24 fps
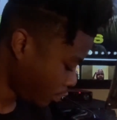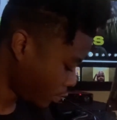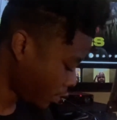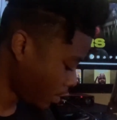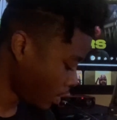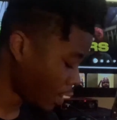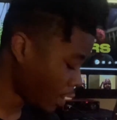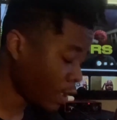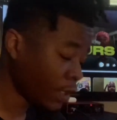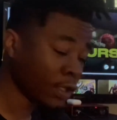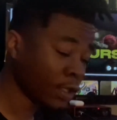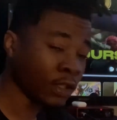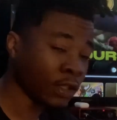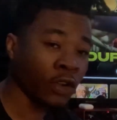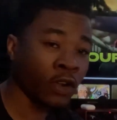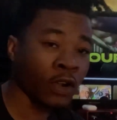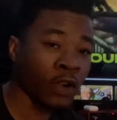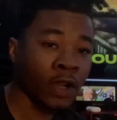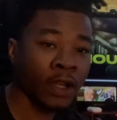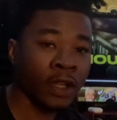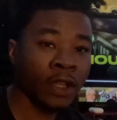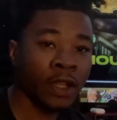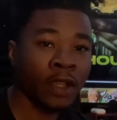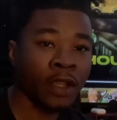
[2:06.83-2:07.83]
Got a
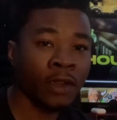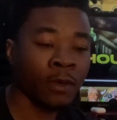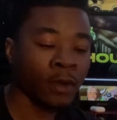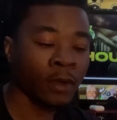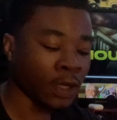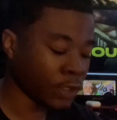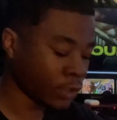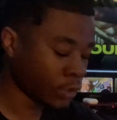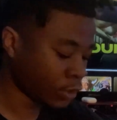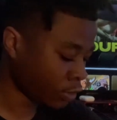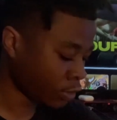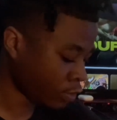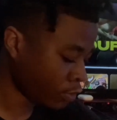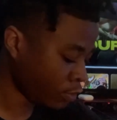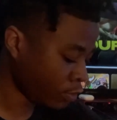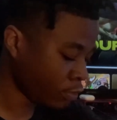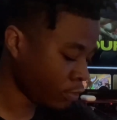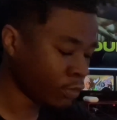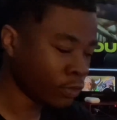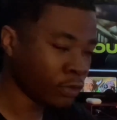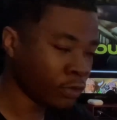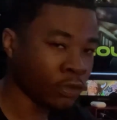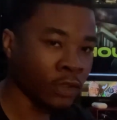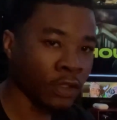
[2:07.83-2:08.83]
Cartier watch
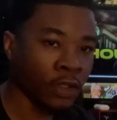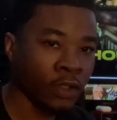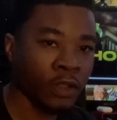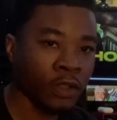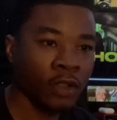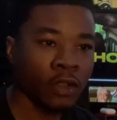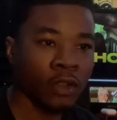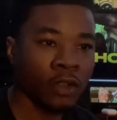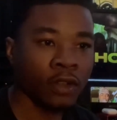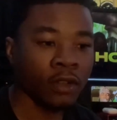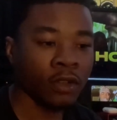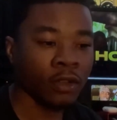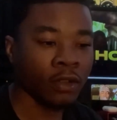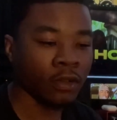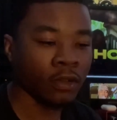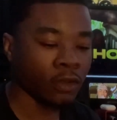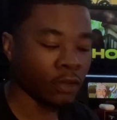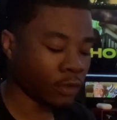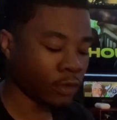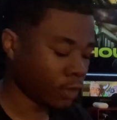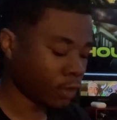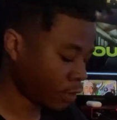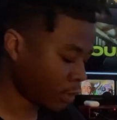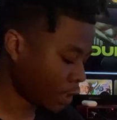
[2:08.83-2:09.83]
on?
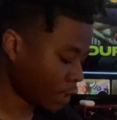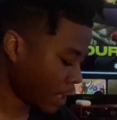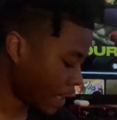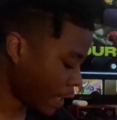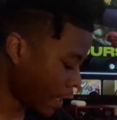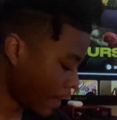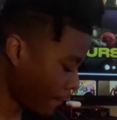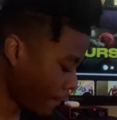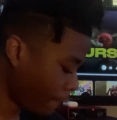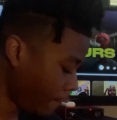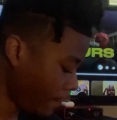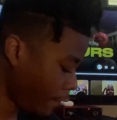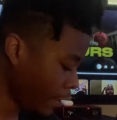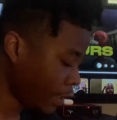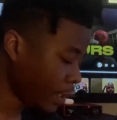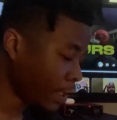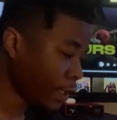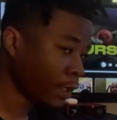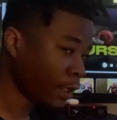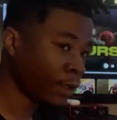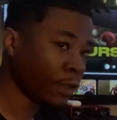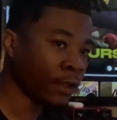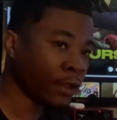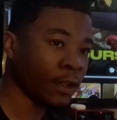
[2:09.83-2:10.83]
Oh, I got
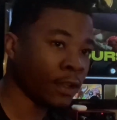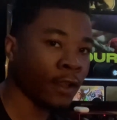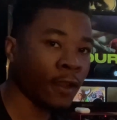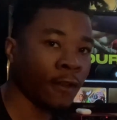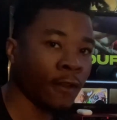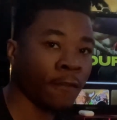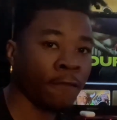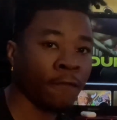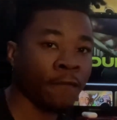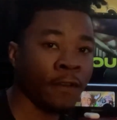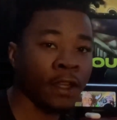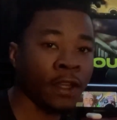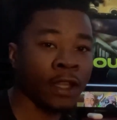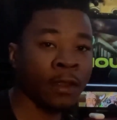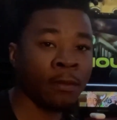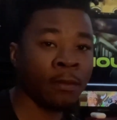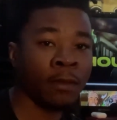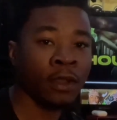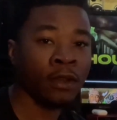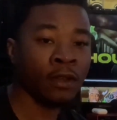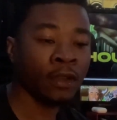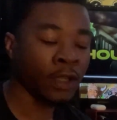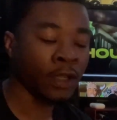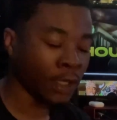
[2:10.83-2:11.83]
fifty, fifty
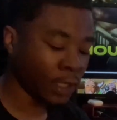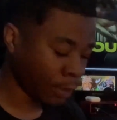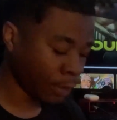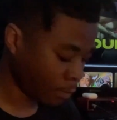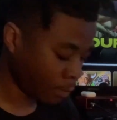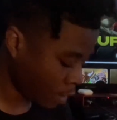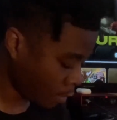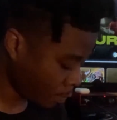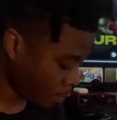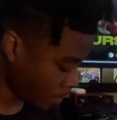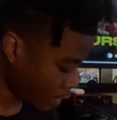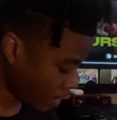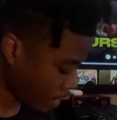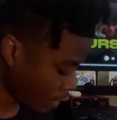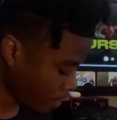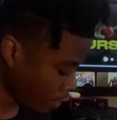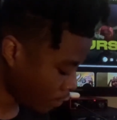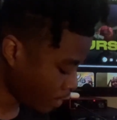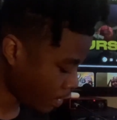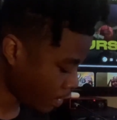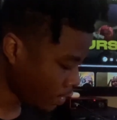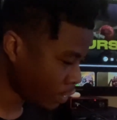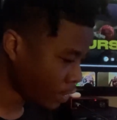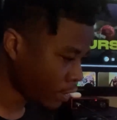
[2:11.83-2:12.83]
million in my pocket
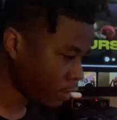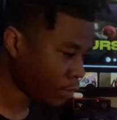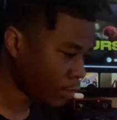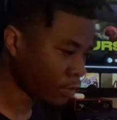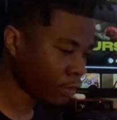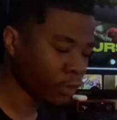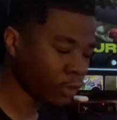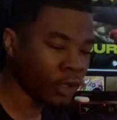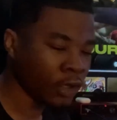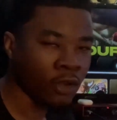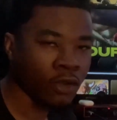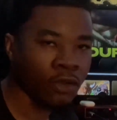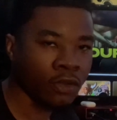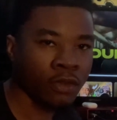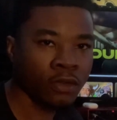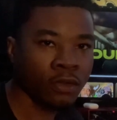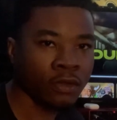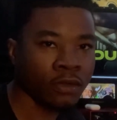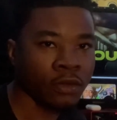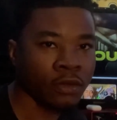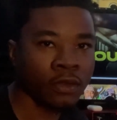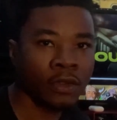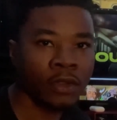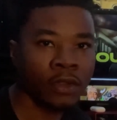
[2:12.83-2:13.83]
right now? No.
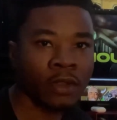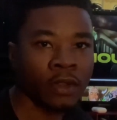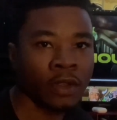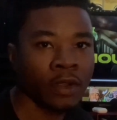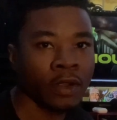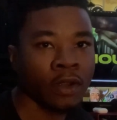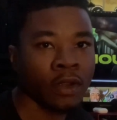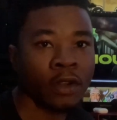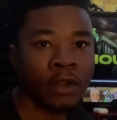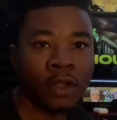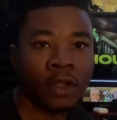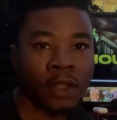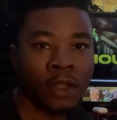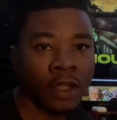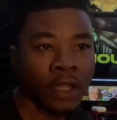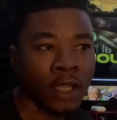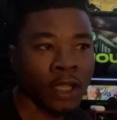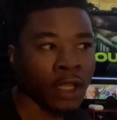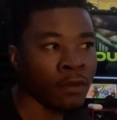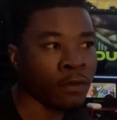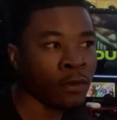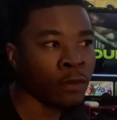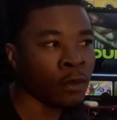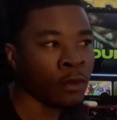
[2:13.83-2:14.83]

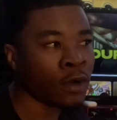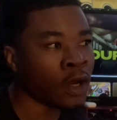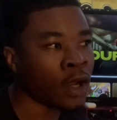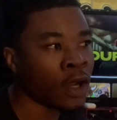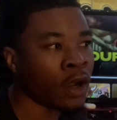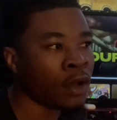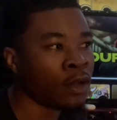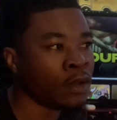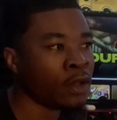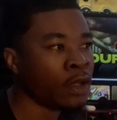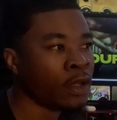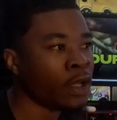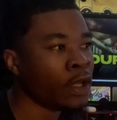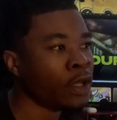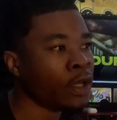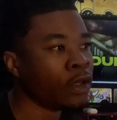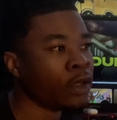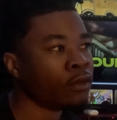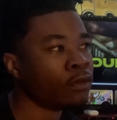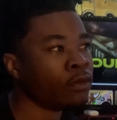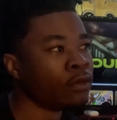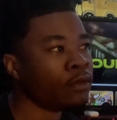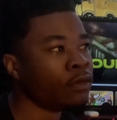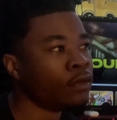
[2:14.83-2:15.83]
Even with all of that,
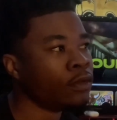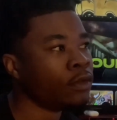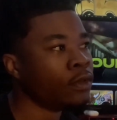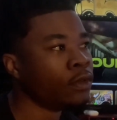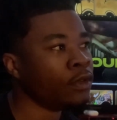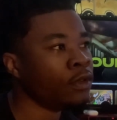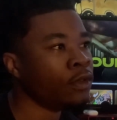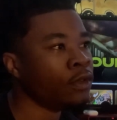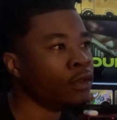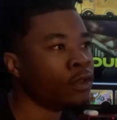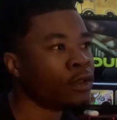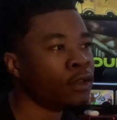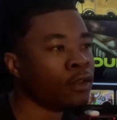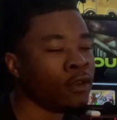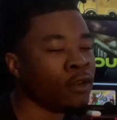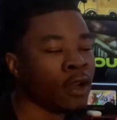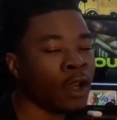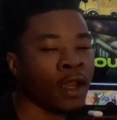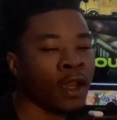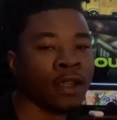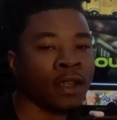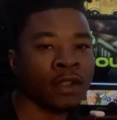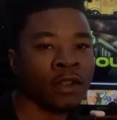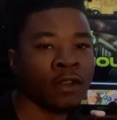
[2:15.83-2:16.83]
you still
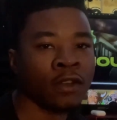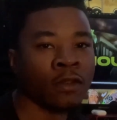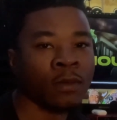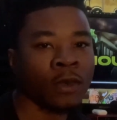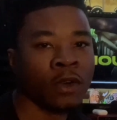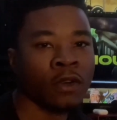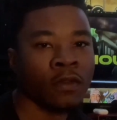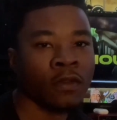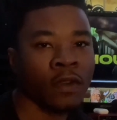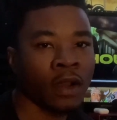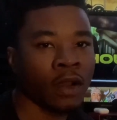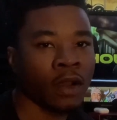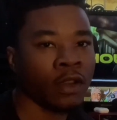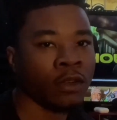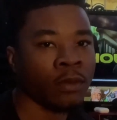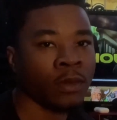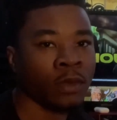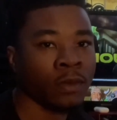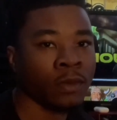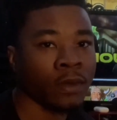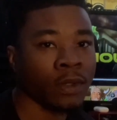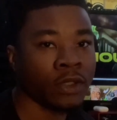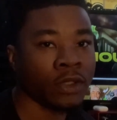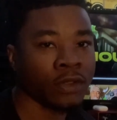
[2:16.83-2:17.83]
got something more valuable
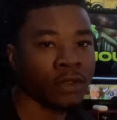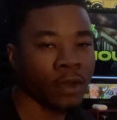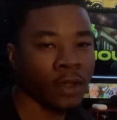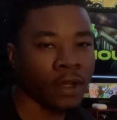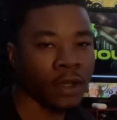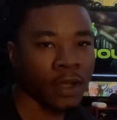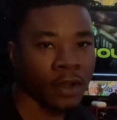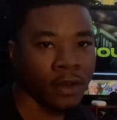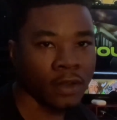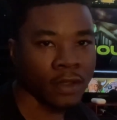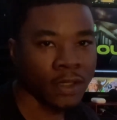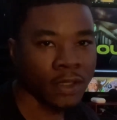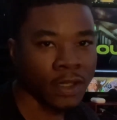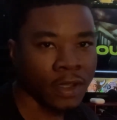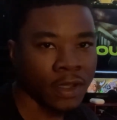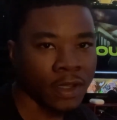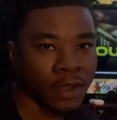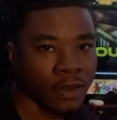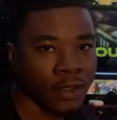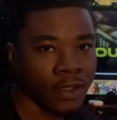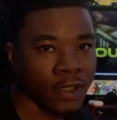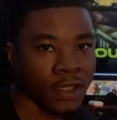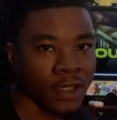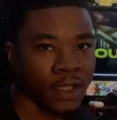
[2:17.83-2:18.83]
with you at all
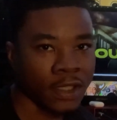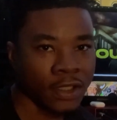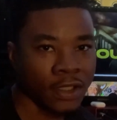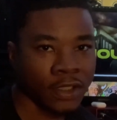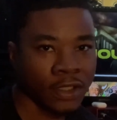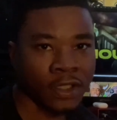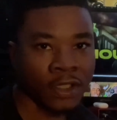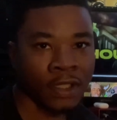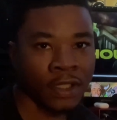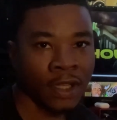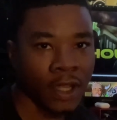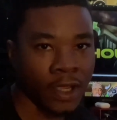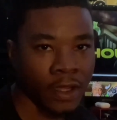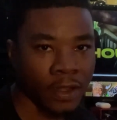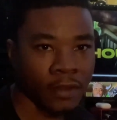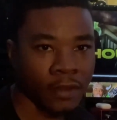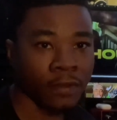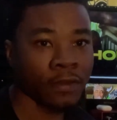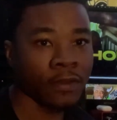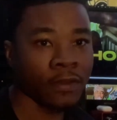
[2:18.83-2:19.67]
times, and that's your life.